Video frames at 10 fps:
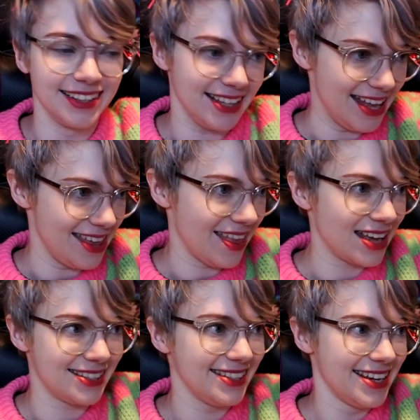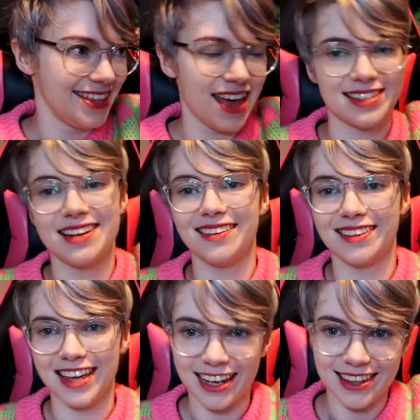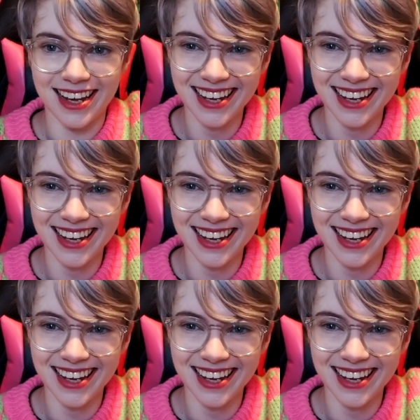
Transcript: Uh, that's that's another thing in the,